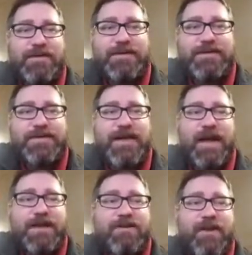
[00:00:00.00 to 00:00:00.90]
Now, this is
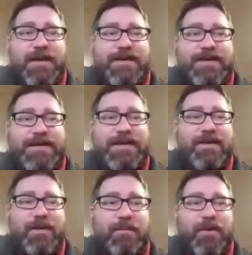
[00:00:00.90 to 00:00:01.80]
not your
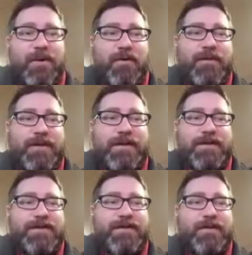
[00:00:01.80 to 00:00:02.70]
ideal, perfectly
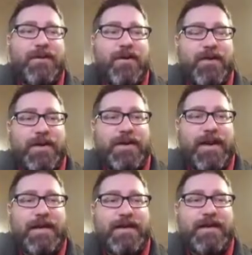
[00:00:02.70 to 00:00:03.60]
tuned Loken
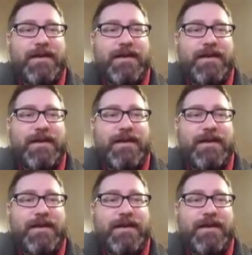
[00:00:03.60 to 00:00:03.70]
deck.